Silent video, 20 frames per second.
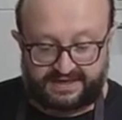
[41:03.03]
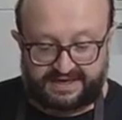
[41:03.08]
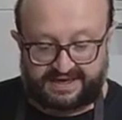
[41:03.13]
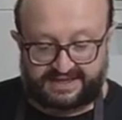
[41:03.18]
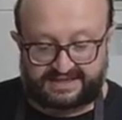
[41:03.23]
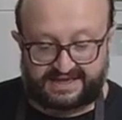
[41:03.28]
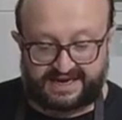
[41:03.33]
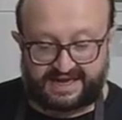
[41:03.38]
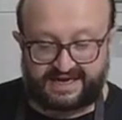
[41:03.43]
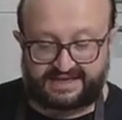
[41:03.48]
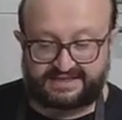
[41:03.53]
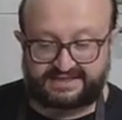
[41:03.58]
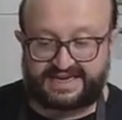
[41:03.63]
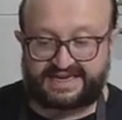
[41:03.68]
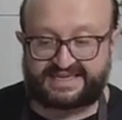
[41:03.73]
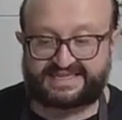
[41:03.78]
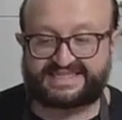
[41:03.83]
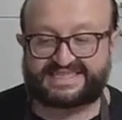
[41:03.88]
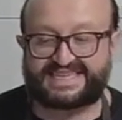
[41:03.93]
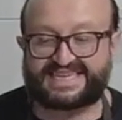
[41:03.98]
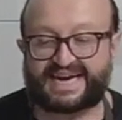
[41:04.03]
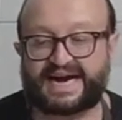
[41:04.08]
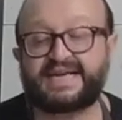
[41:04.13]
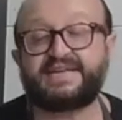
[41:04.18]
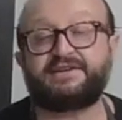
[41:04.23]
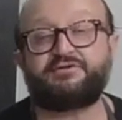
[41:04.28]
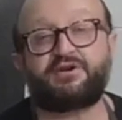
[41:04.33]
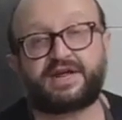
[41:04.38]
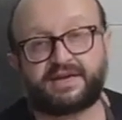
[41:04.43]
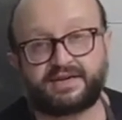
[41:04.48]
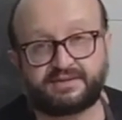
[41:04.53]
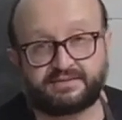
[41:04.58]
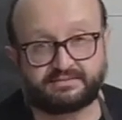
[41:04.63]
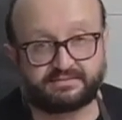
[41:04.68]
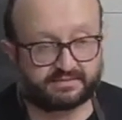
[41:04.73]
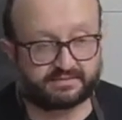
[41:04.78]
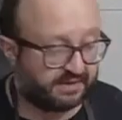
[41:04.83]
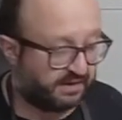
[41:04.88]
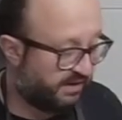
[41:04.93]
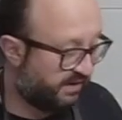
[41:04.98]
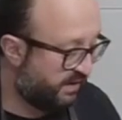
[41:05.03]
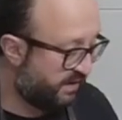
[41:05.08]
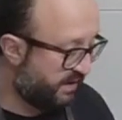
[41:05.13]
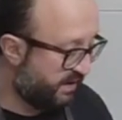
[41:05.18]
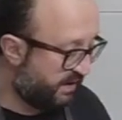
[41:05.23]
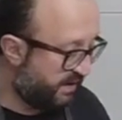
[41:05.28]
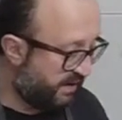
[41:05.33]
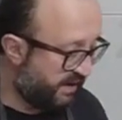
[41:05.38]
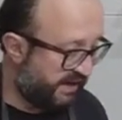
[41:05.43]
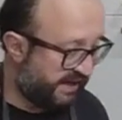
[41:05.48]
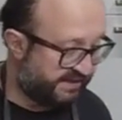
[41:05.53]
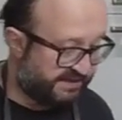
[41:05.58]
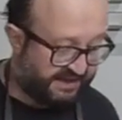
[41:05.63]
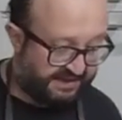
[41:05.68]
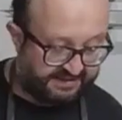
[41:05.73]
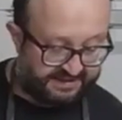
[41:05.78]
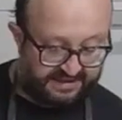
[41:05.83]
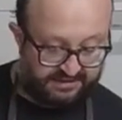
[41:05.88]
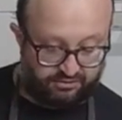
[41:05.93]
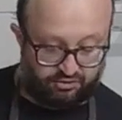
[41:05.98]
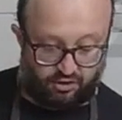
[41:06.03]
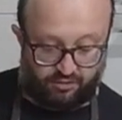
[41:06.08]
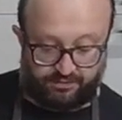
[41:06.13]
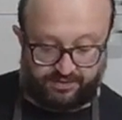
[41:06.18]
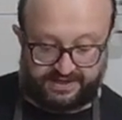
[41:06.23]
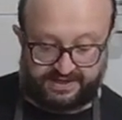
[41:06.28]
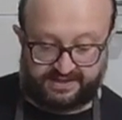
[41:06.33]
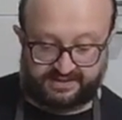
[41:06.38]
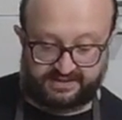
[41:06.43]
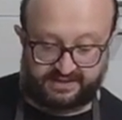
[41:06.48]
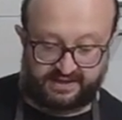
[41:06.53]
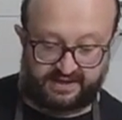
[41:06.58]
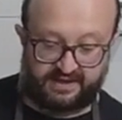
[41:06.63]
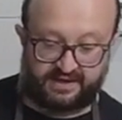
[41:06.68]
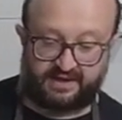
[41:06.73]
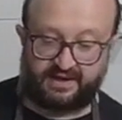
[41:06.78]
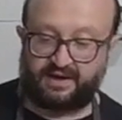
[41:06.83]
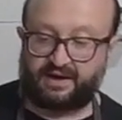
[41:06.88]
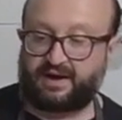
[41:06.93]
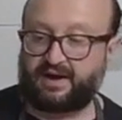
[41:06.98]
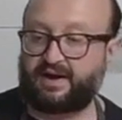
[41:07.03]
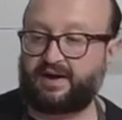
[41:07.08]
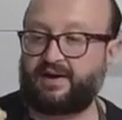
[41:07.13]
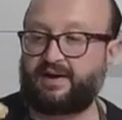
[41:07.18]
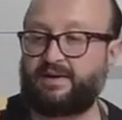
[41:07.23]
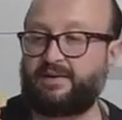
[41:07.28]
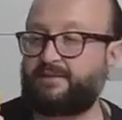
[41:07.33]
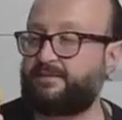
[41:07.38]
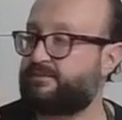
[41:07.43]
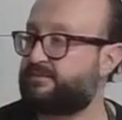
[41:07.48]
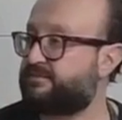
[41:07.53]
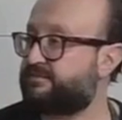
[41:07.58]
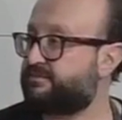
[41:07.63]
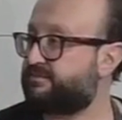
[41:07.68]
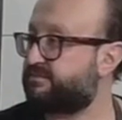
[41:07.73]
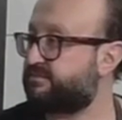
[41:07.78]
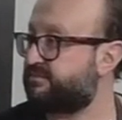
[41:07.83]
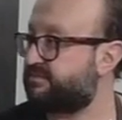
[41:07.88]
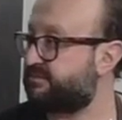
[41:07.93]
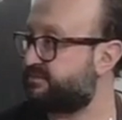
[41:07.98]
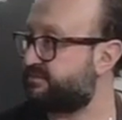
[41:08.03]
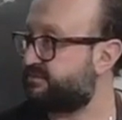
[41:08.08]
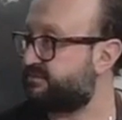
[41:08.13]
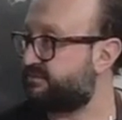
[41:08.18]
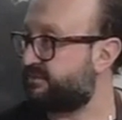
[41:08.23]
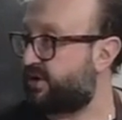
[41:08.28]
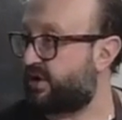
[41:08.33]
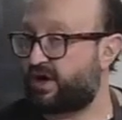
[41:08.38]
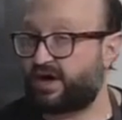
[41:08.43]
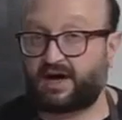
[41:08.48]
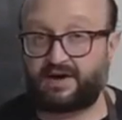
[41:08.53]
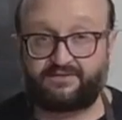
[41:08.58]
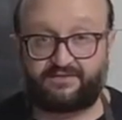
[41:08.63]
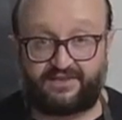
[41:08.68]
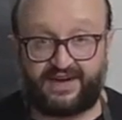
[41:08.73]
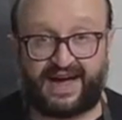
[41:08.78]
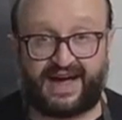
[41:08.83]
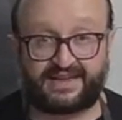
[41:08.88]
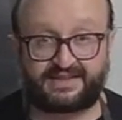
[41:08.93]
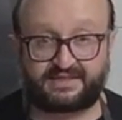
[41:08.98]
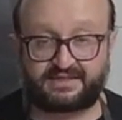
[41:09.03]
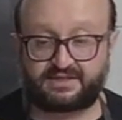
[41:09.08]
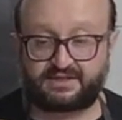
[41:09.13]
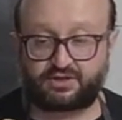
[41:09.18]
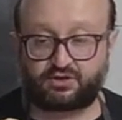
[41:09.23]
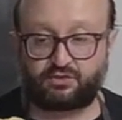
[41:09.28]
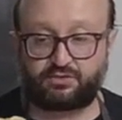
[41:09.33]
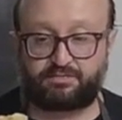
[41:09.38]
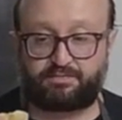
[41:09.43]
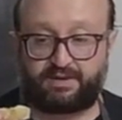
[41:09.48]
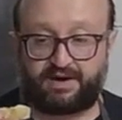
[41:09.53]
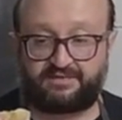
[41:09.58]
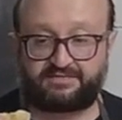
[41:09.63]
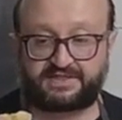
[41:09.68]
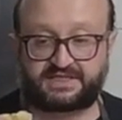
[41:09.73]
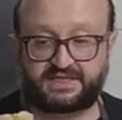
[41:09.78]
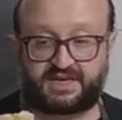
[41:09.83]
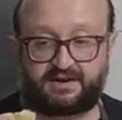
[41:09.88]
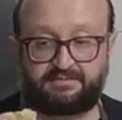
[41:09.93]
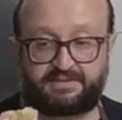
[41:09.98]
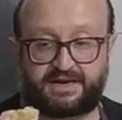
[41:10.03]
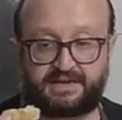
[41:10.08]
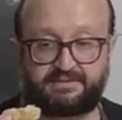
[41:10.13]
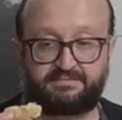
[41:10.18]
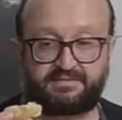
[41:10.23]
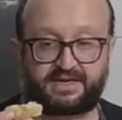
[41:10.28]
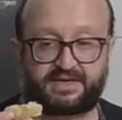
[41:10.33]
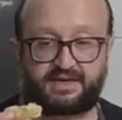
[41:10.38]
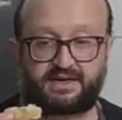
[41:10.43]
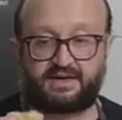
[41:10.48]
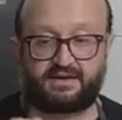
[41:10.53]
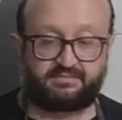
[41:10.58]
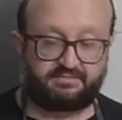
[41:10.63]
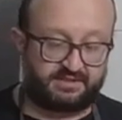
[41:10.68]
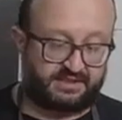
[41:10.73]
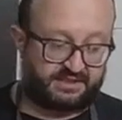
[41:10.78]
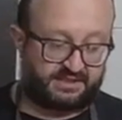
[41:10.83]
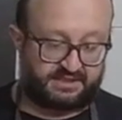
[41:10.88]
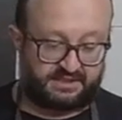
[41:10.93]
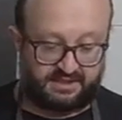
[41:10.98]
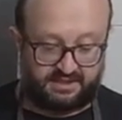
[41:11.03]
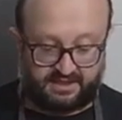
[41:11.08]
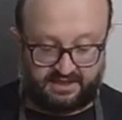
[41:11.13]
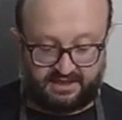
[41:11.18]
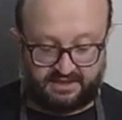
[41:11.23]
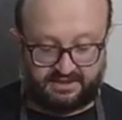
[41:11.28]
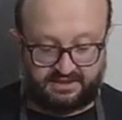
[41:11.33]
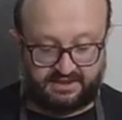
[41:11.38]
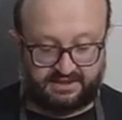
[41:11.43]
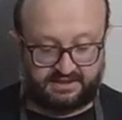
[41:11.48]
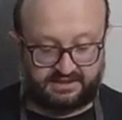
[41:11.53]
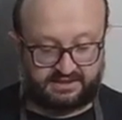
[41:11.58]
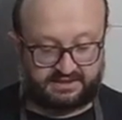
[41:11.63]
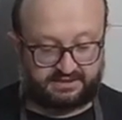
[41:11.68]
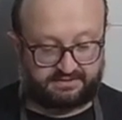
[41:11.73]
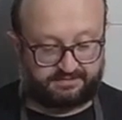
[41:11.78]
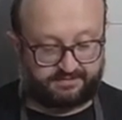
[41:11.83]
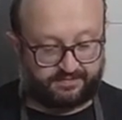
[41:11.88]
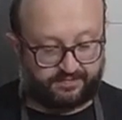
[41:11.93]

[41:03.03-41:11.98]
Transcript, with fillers: And then they dehydrate it. And then they drop it in the hot fat, so it puffs up and becomes this.